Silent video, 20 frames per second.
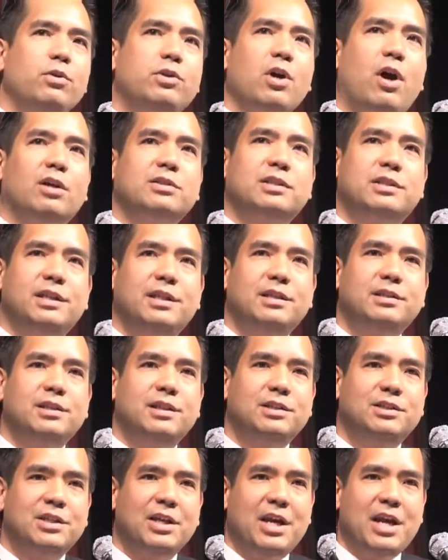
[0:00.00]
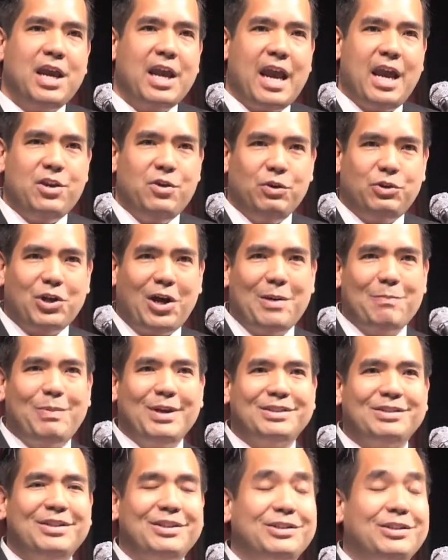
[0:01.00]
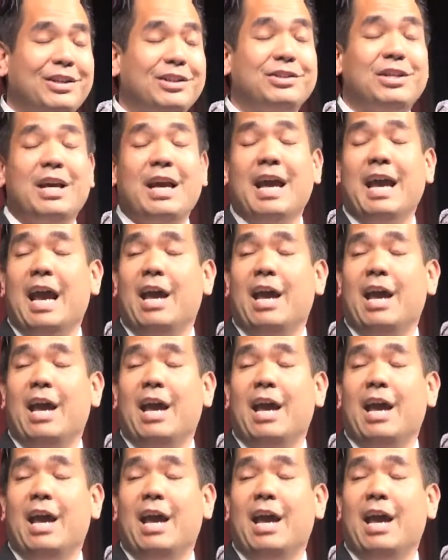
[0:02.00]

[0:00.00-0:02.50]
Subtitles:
Utah citizens and Utah businesses,